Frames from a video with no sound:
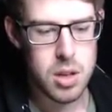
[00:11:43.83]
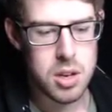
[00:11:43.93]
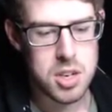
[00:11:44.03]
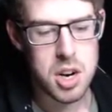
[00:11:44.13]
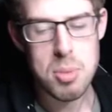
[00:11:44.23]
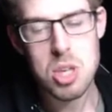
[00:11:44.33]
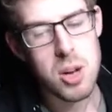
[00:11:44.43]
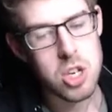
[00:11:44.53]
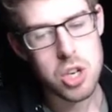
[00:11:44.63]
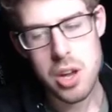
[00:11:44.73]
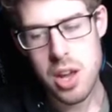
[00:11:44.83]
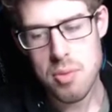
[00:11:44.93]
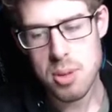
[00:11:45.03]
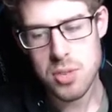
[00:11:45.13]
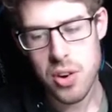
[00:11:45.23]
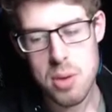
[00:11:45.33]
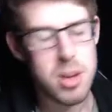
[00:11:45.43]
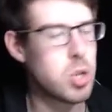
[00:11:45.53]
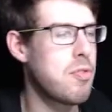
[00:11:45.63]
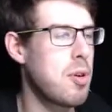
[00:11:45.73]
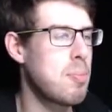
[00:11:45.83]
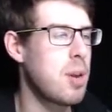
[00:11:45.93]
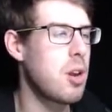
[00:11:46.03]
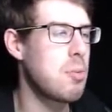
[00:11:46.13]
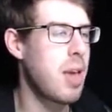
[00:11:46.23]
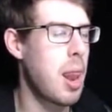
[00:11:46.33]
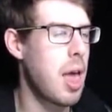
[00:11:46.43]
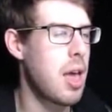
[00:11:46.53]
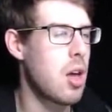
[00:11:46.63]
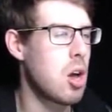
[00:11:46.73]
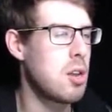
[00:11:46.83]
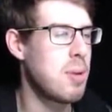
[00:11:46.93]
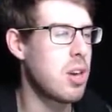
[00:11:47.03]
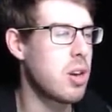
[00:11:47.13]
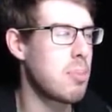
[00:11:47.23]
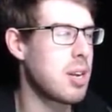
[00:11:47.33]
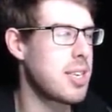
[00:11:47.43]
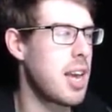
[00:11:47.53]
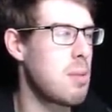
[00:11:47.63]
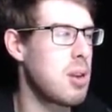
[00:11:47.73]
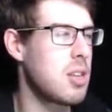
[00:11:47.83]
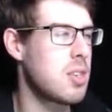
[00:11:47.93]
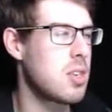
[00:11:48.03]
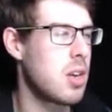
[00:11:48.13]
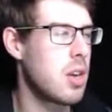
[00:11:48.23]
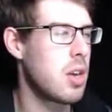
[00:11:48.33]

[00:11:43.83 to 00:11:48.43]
Did I miss much? No, you haven't missed very much. We've only been going about 10 minutes.